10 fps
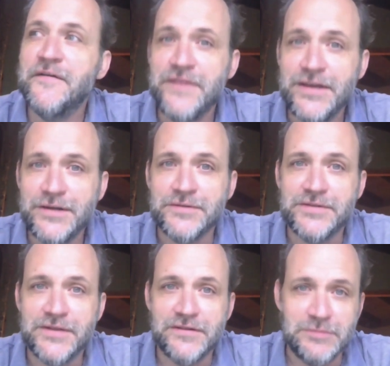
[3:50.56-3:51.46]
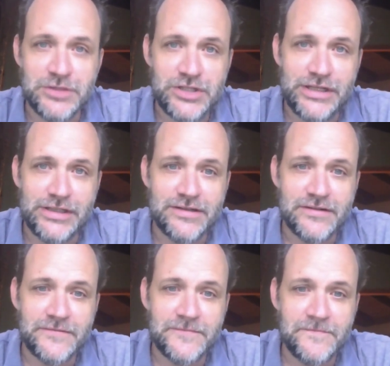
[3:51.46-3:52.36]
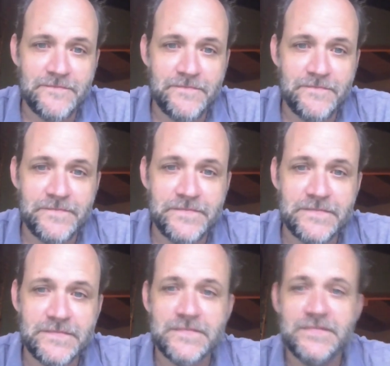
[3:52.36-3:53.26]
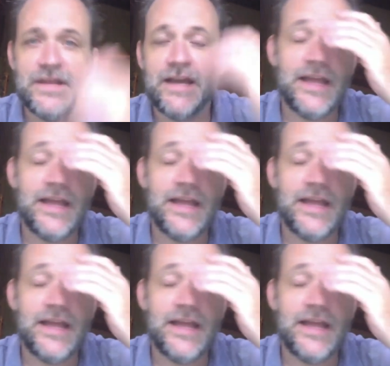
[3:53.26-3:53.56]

fingers of the machine. Uh,